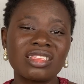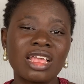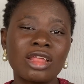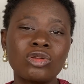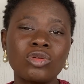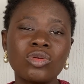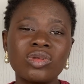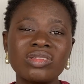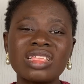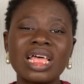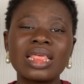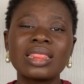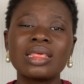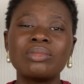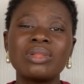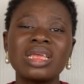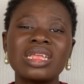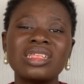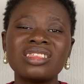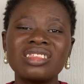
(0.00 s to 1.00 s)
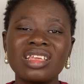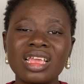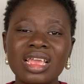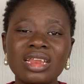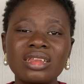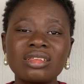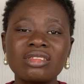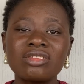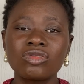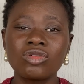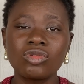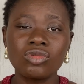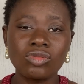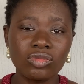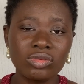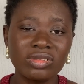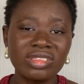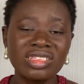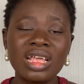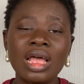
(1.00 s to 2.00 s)
and those are the maintained
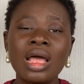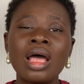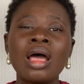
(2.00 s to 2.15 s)
schools.